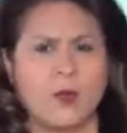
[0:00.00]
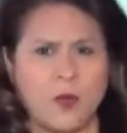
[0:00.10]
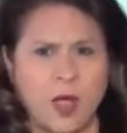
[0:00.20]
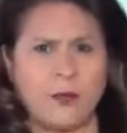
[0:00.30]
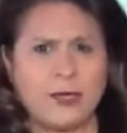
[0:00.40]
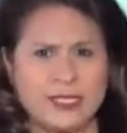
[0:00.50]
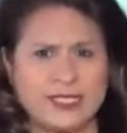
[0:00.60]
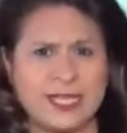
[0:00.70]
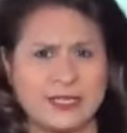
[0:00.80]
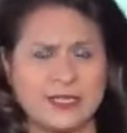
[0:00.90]
robbery
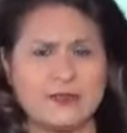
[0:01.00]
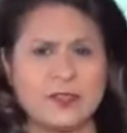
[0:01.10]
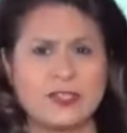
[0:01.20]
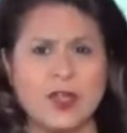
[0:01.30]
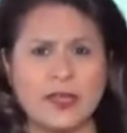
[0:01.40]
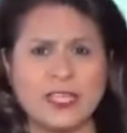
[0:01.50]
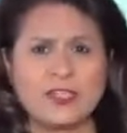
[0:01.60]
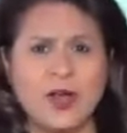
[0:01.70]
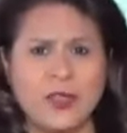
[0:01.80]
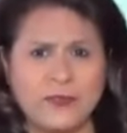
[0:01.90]
detectives are talking
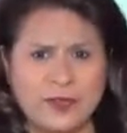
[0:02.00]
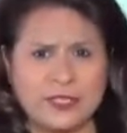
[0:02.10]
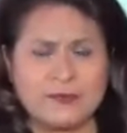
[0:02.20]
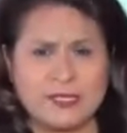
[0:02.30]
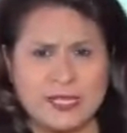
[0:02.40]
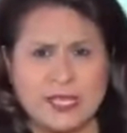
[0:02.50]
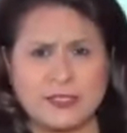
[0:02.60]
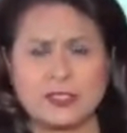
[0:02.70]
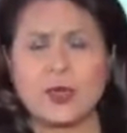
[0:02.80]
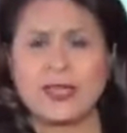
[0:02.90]
to all the victims again
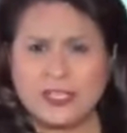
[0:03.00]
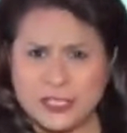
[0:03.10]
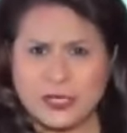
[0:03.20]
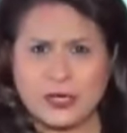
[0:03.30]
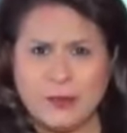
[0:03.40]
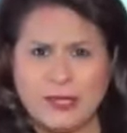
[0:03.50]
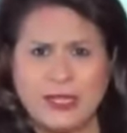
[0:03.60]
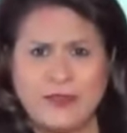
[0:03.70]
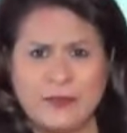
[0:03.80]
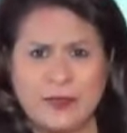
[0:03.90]
to try to determine
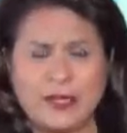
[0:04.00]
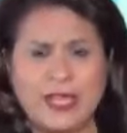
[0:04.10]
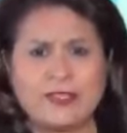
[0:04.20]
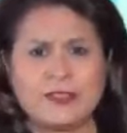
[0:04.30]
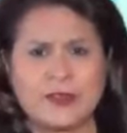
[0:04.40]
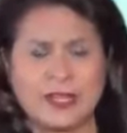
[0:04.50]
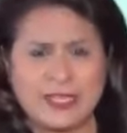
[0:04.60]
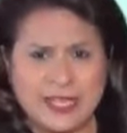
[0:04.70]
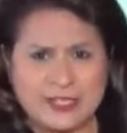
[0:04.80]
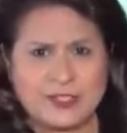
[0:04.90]
if their cases are
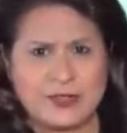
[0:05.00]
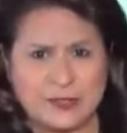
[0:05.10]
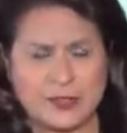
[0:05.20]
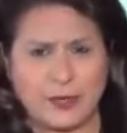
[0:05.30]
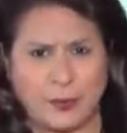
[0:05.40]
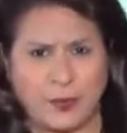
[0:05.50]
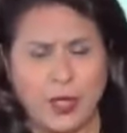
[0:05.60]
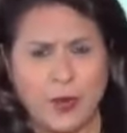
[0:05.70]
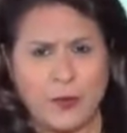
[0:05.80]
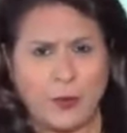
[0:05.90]
connected to this couple.
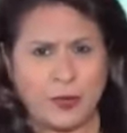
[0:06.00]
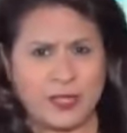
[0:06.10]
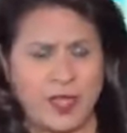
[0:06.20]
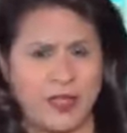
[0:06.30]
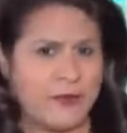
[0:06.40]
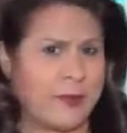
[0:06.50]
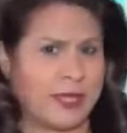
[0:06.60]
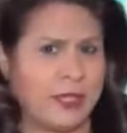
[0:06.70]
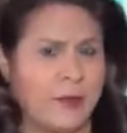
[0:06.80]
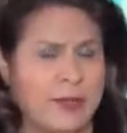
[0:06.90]
Reporting live,
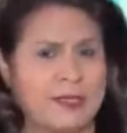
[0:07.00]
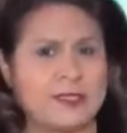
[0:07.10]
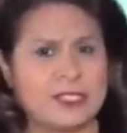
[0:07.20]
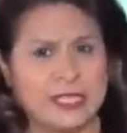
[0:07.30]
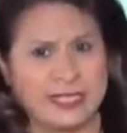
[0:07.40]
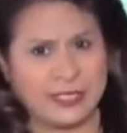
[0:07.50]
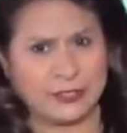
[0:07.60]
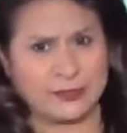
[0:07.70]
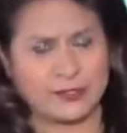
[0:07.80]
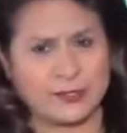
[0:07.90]
Rebecca Lopez, Channel 8
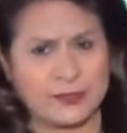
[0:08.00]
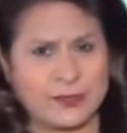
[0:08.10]
News.